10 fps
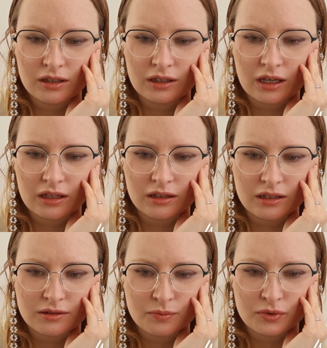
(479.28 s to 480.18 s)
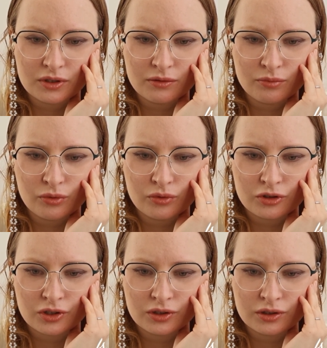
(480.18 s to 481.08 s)
again, that's pretty
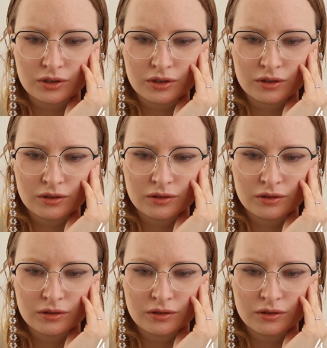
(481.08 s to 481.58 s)
important.